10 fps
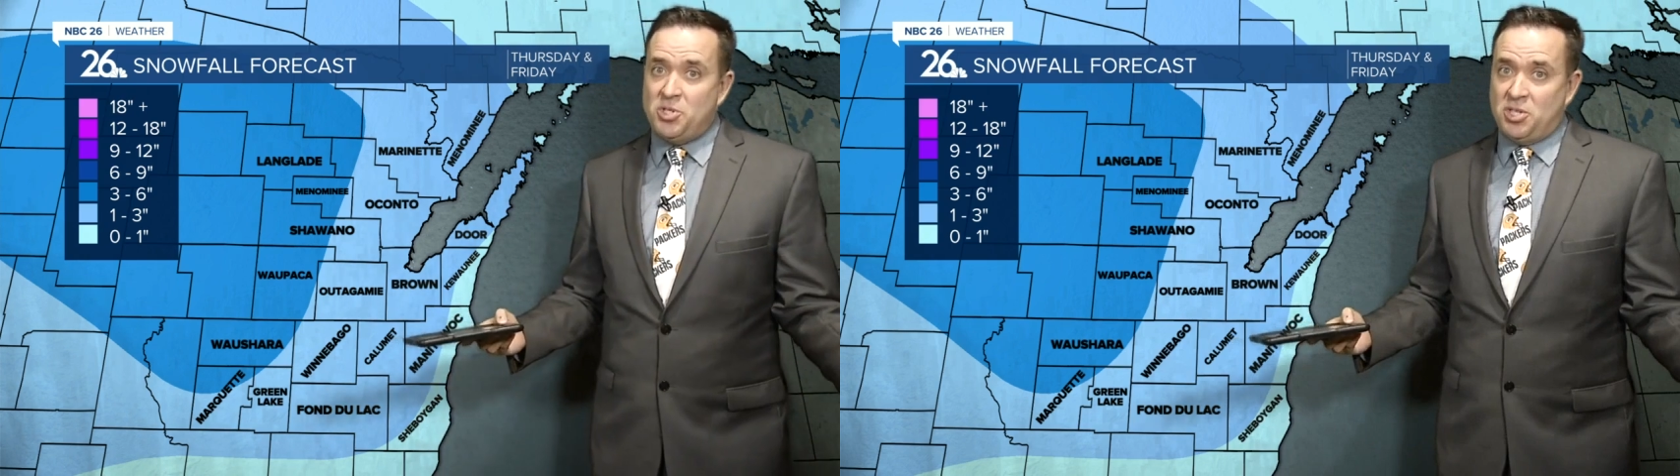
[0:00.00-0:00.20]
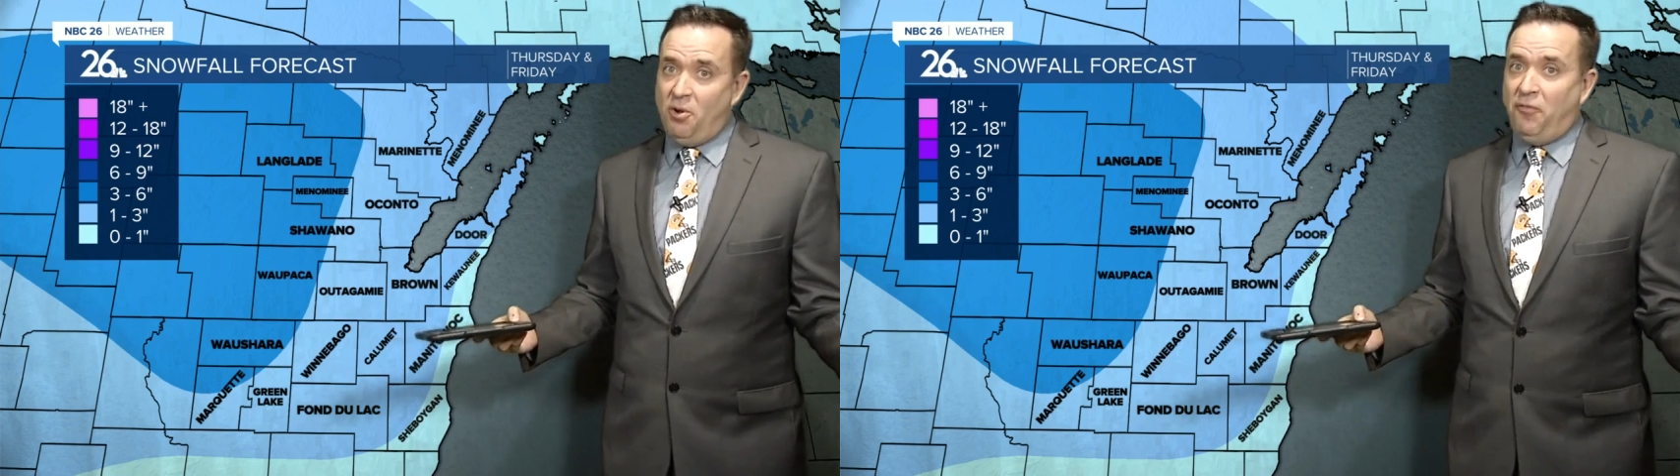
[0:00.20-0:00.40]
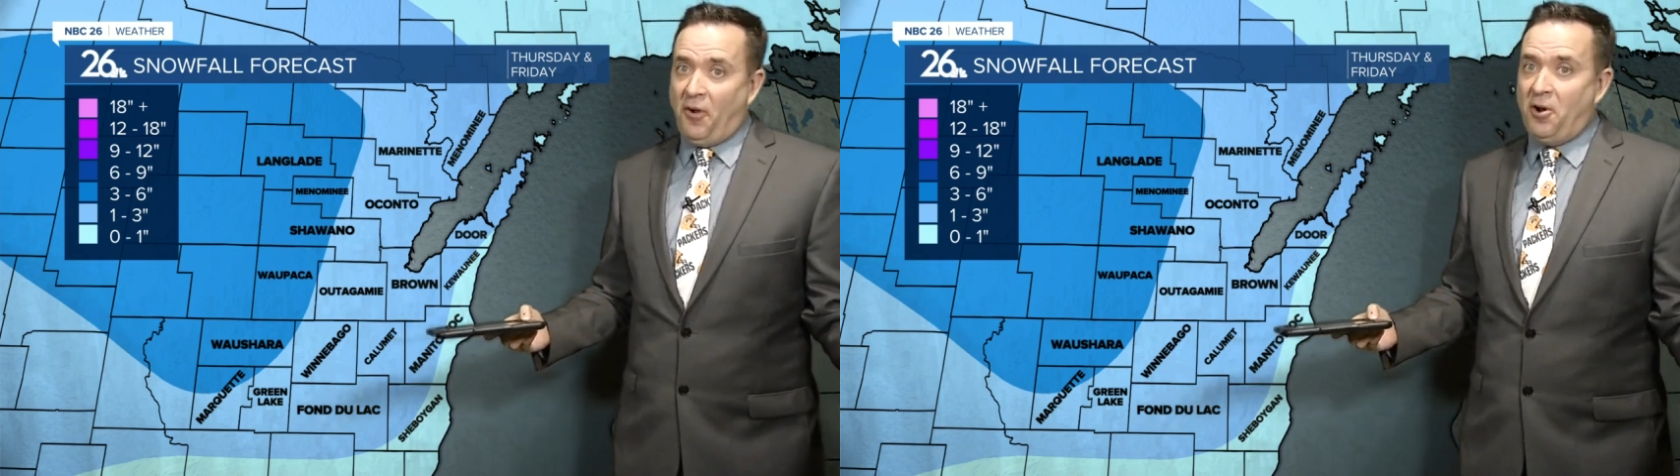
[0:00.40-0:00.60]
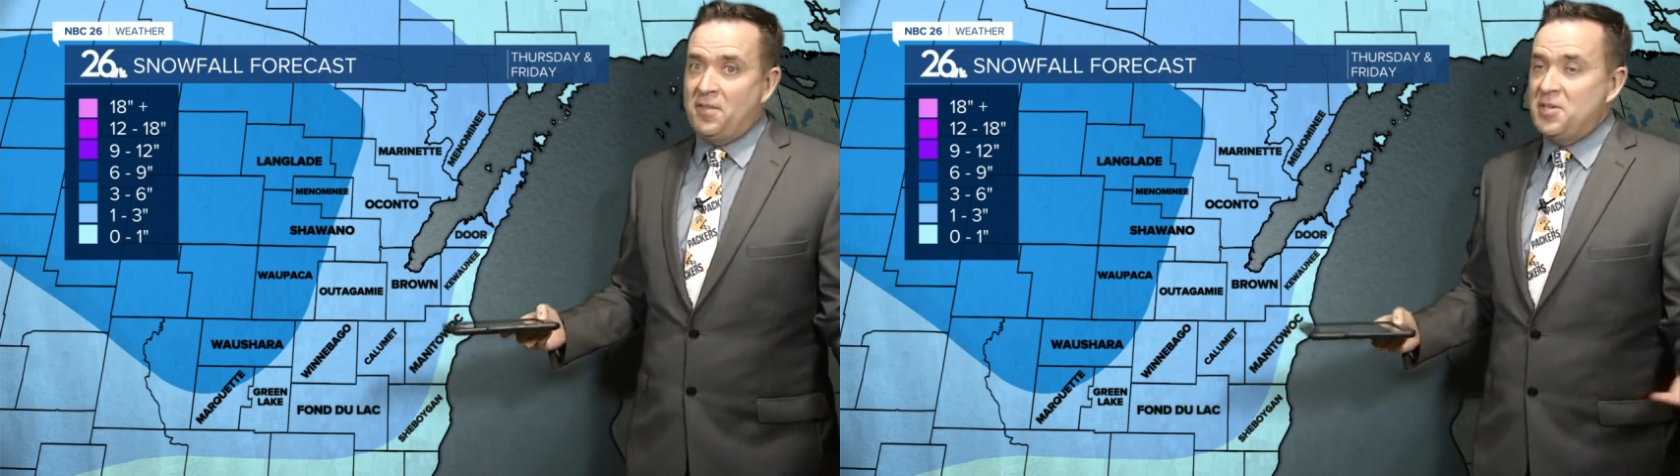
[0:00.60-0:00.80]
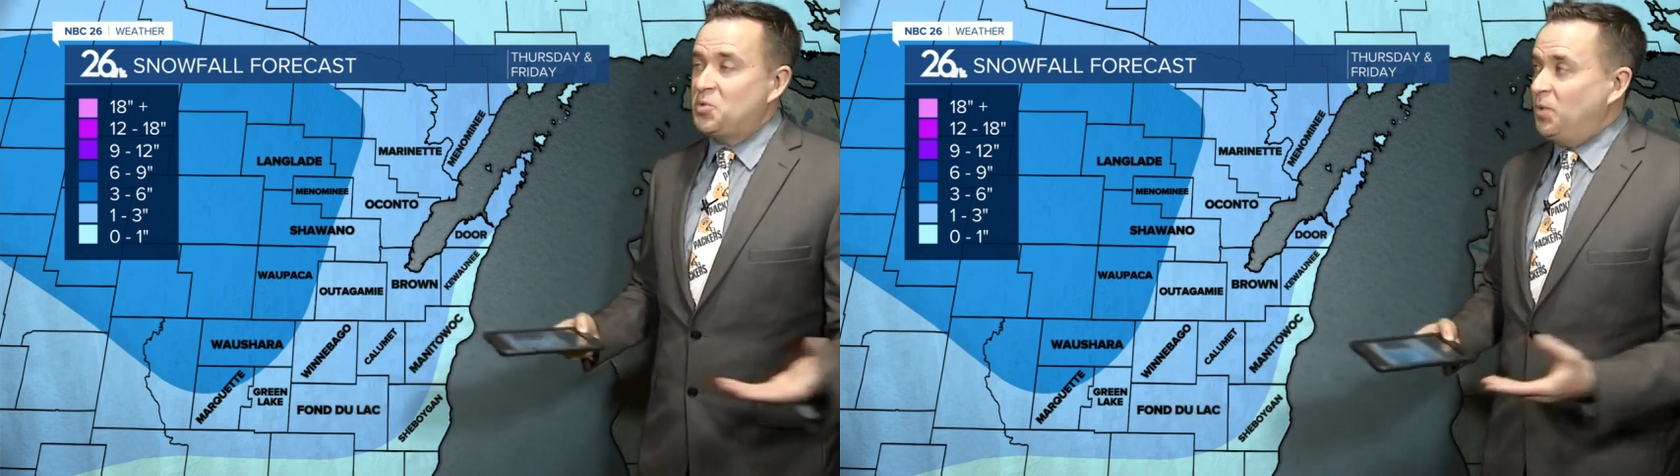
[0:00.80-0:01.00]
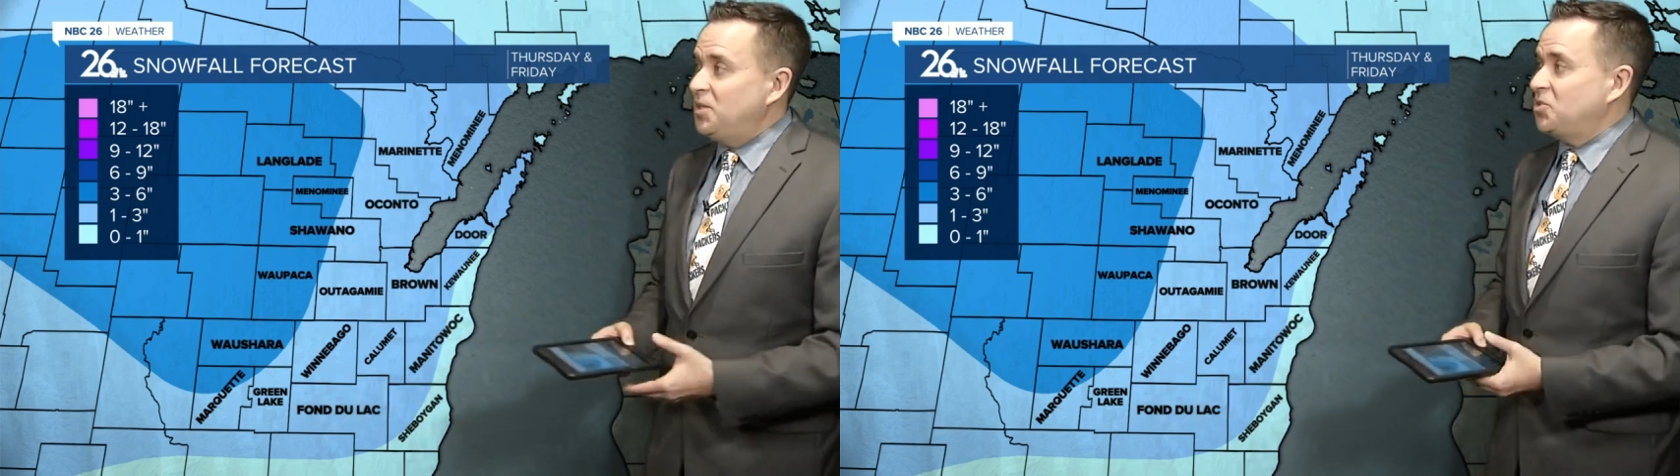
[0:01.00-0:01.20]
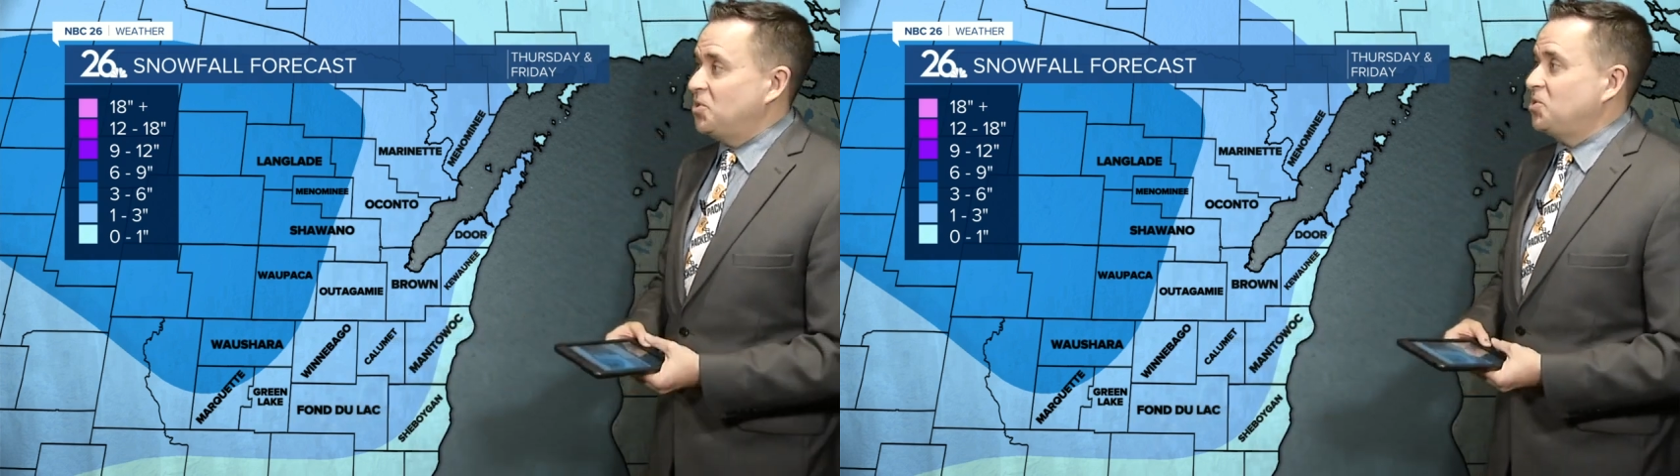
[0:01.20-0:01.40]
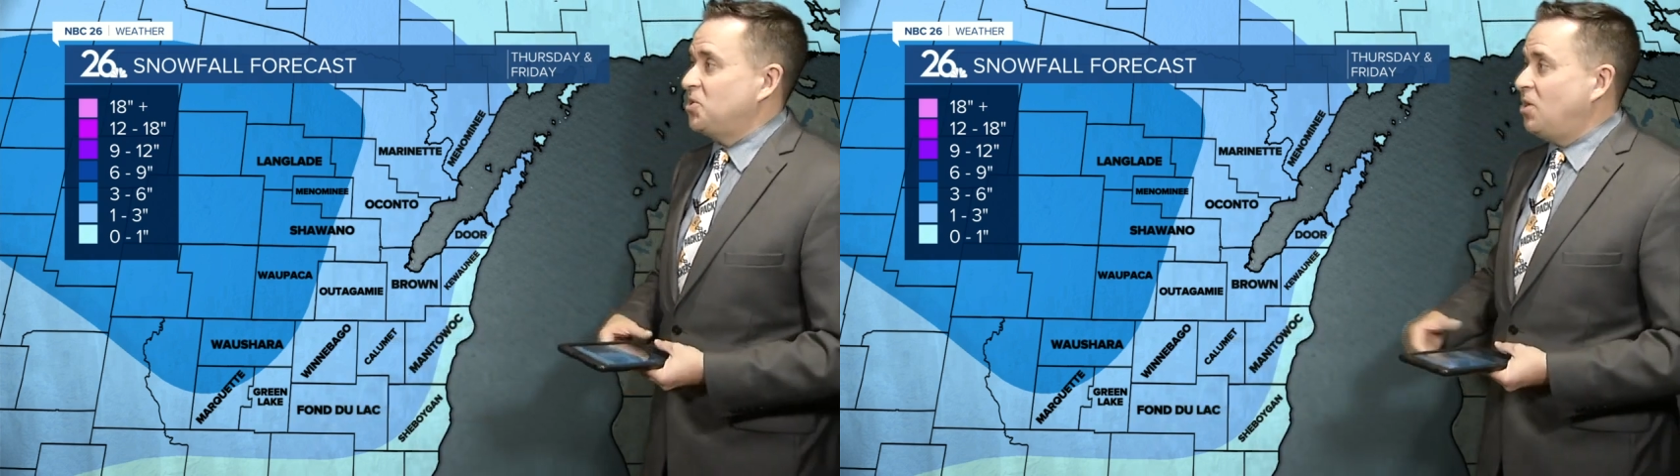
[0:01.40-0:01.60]
so far this
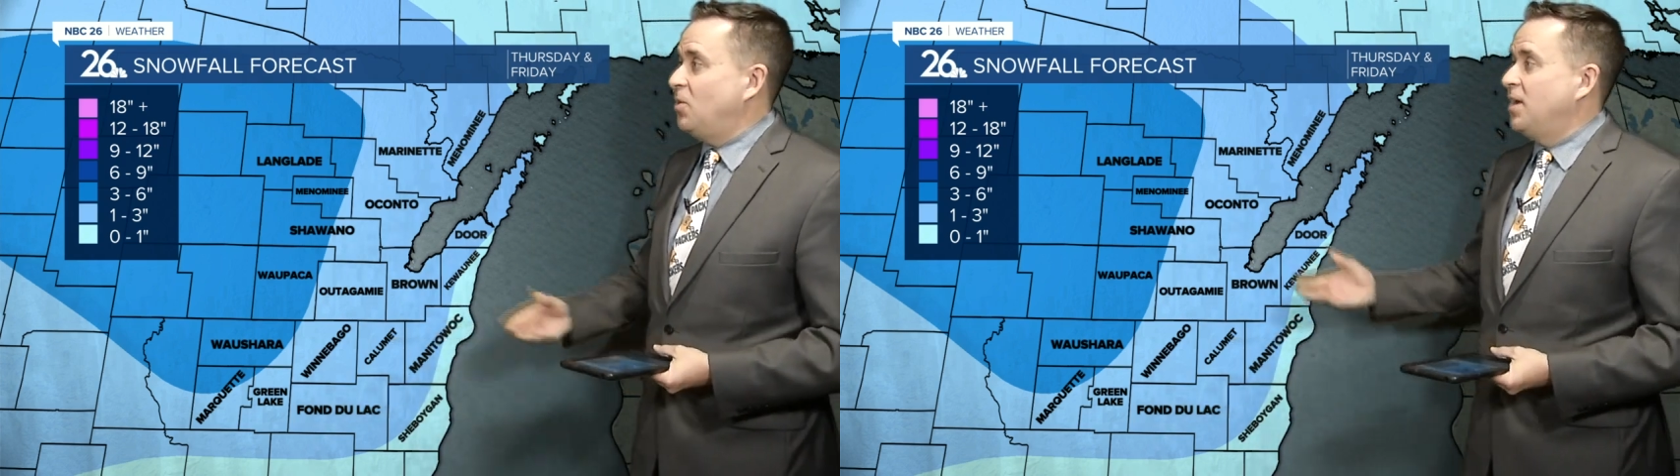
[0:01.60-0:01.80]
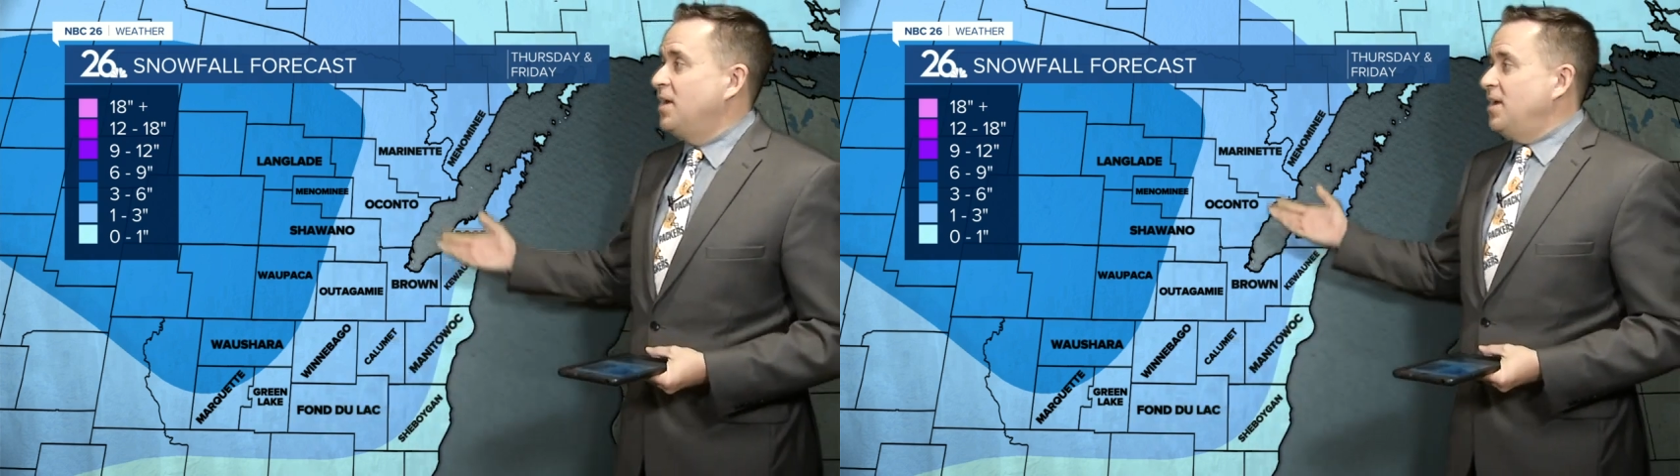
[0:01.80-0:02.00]
winter, so